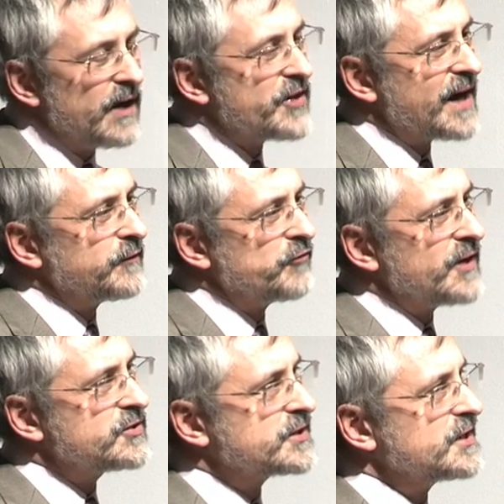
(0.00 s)
And that
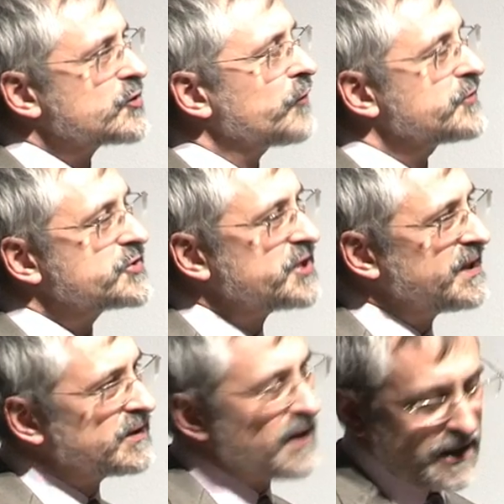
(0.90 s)
event is often
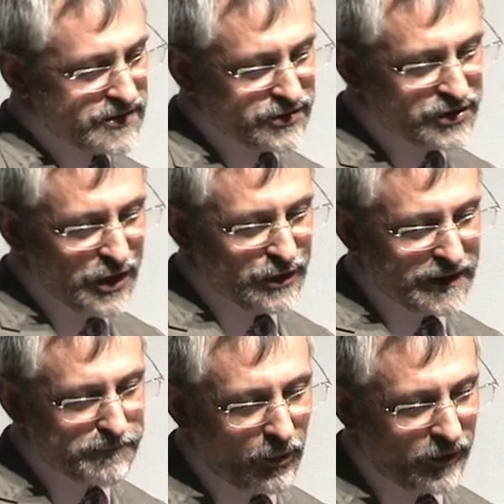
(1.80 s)
seen as the
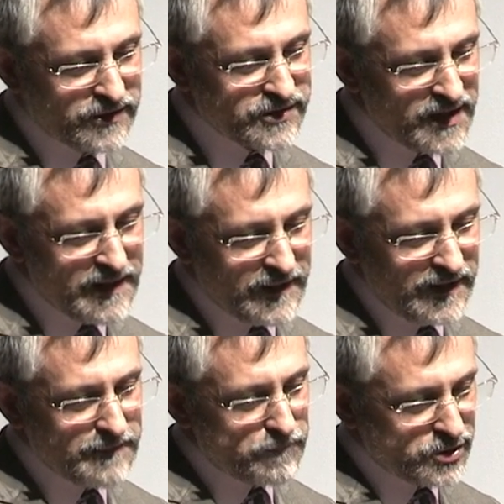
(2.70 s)
turning point
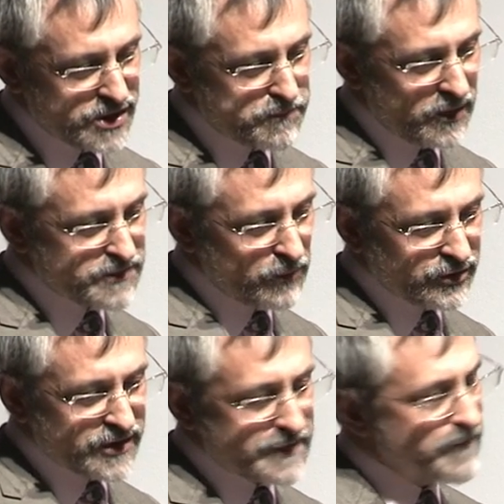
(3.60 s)
in British
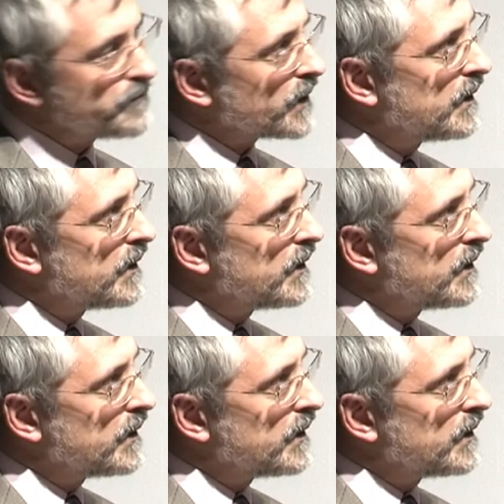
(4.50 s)
postmodernism.